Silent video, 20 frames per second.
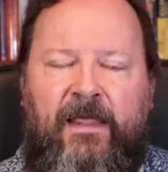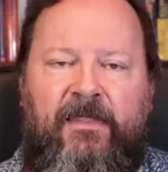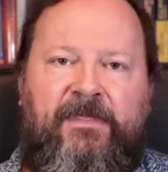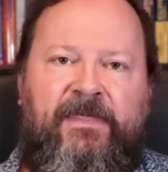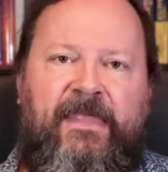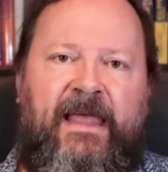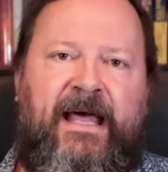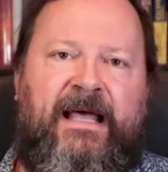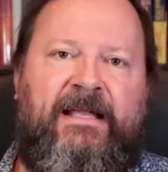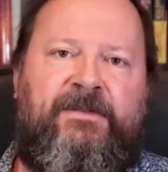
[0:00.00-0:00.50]

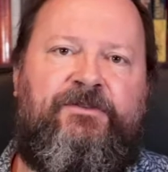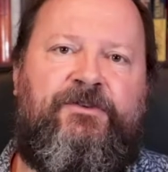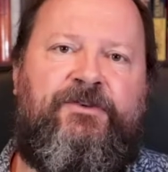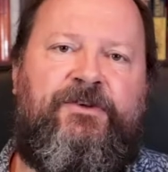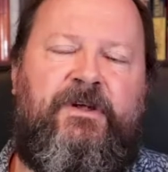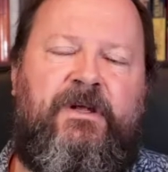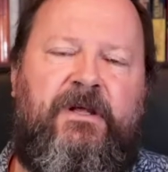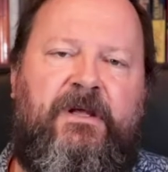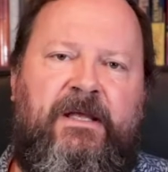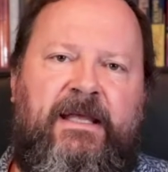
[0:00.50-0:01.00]

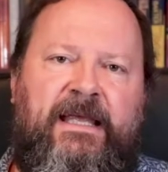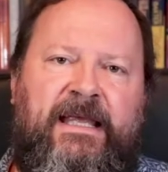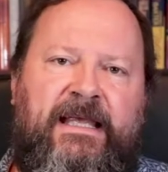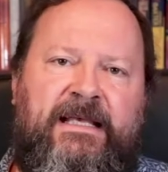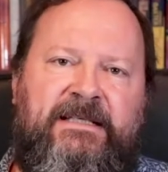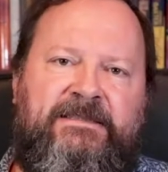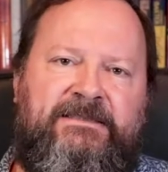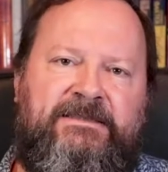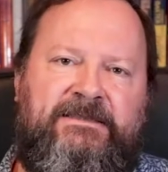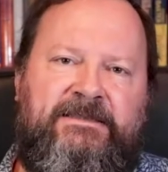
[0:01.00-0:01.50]
That
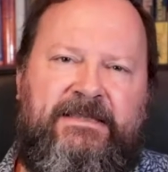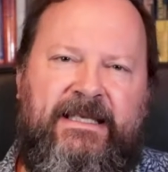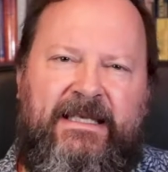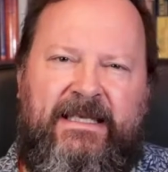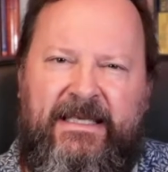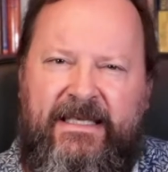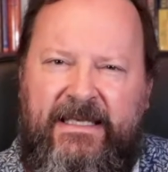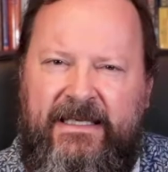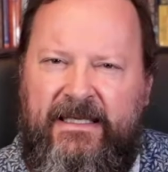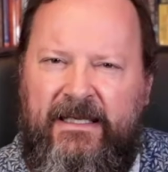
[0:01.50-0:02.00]
is
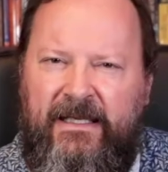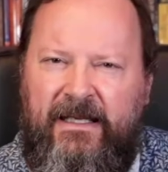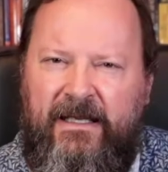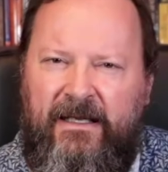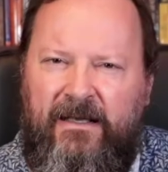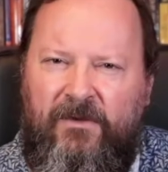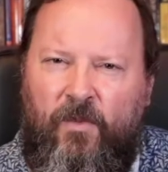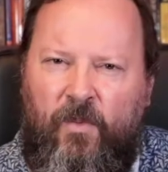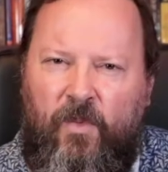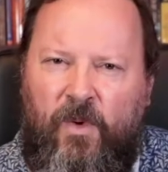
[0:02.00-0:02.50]
the
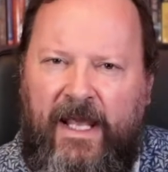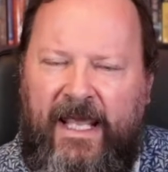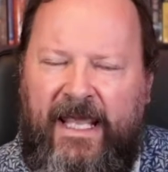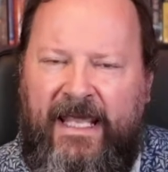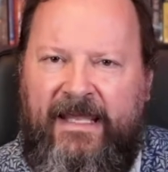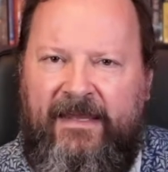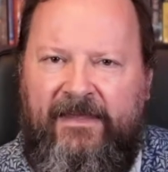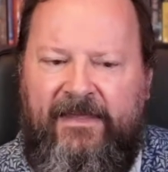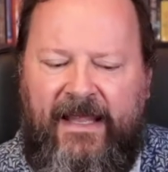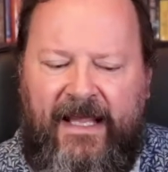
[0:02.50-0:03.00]

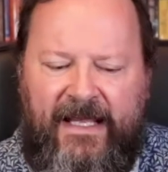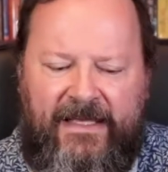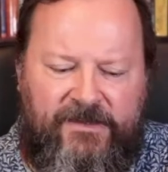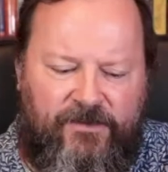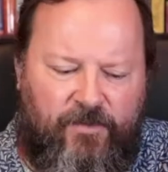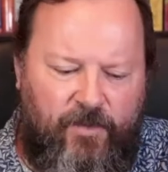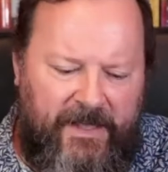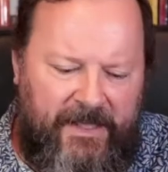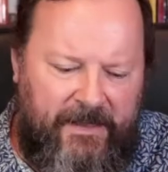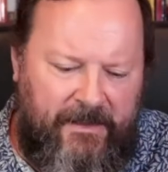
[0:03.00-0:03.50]
way
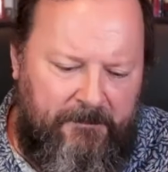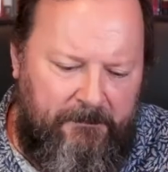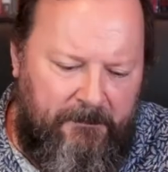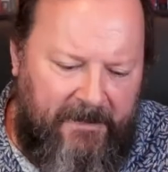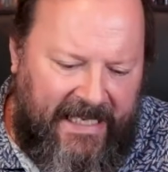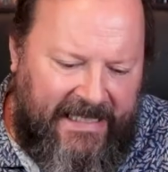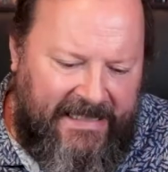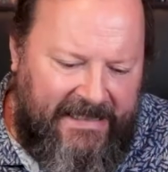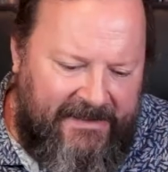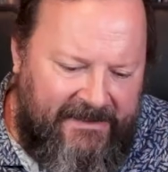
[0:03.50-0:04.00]
that we
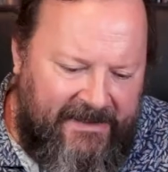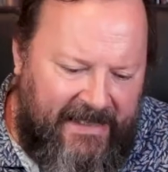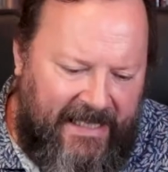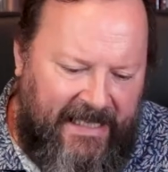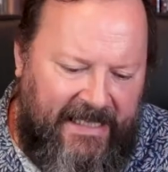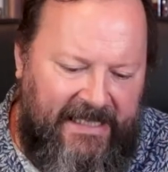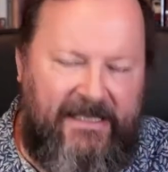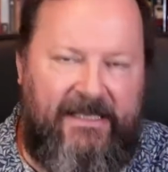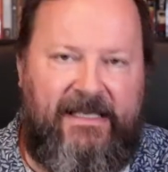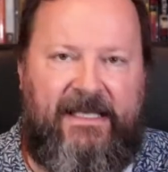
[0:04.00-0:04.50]

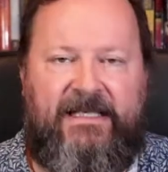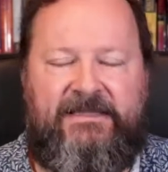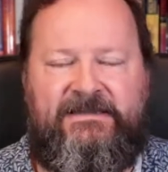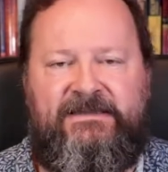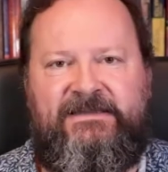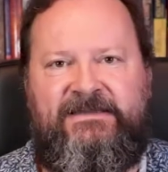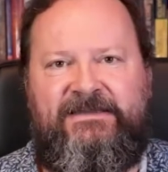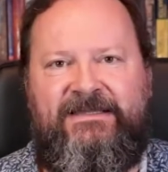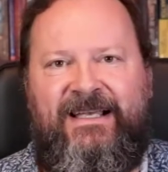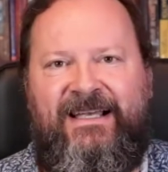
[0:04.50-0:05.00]
maintain
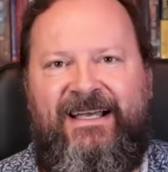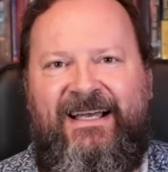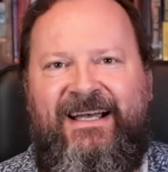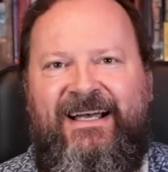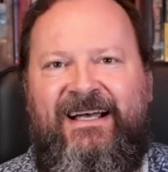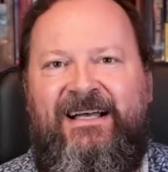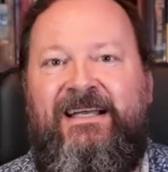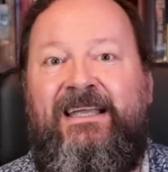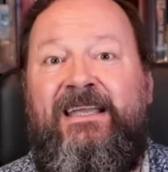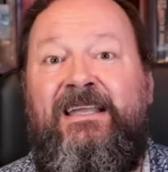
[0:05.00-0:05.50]
this
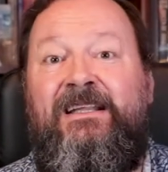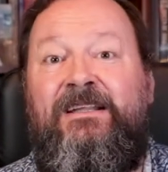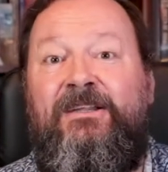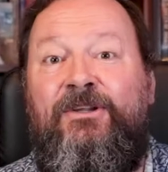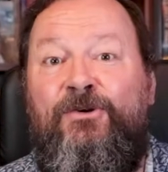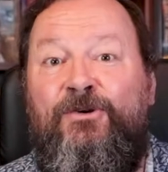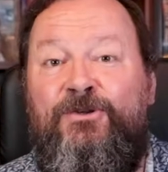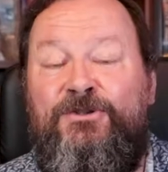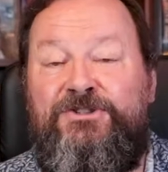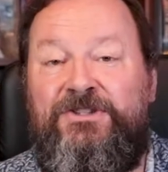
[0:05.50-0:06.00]

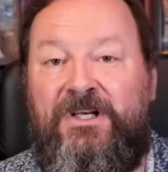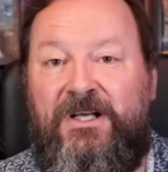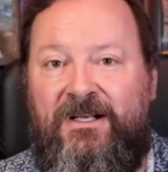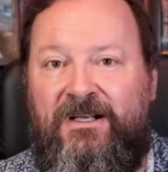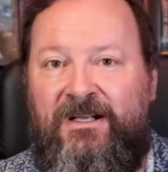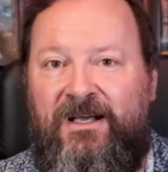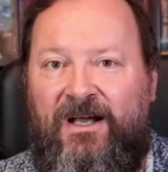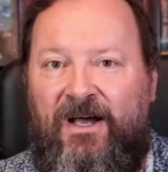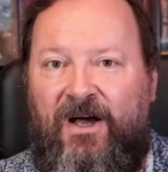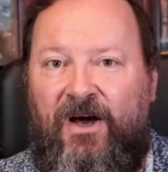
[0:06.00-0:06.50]

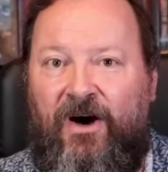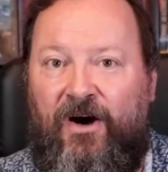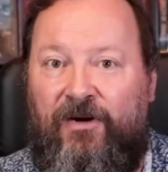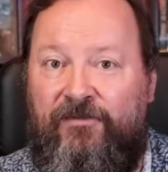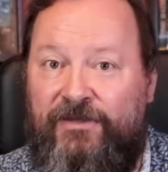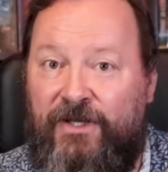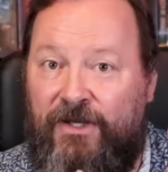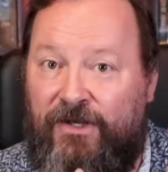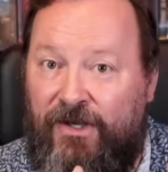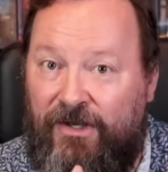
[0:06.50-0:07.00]
illusion
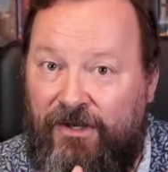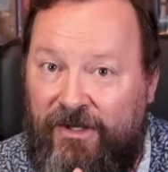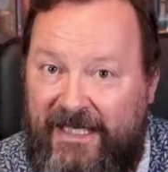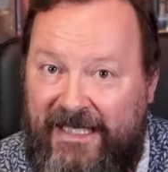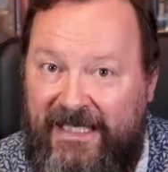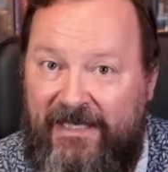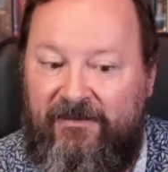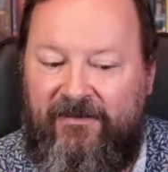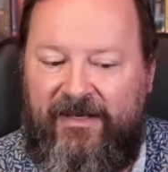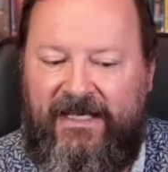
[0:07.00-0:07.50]
of the
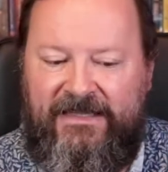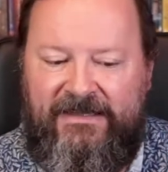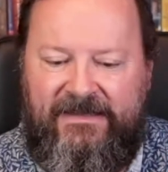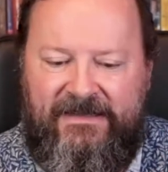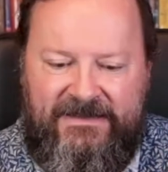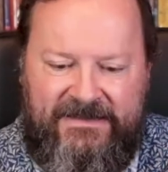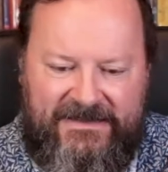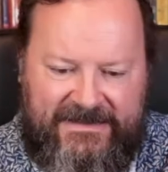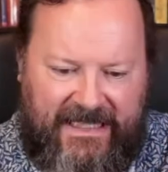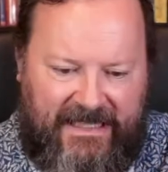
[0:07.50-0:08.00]

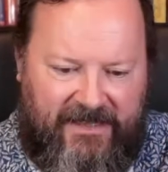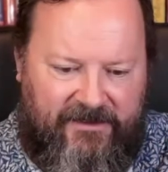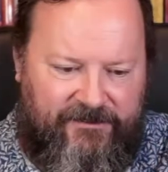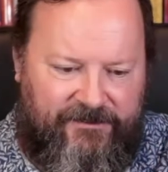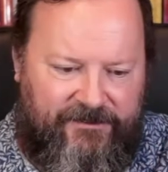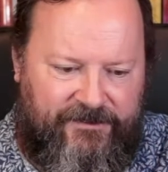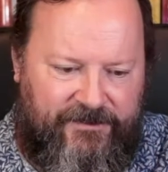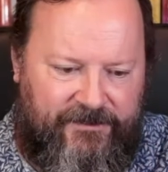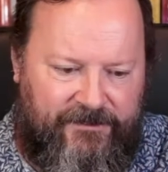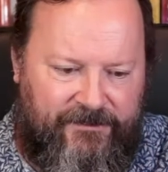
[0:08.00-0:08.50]
coherent
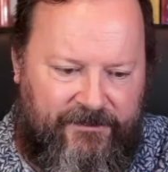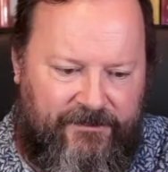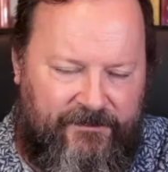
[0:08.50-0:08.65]
self.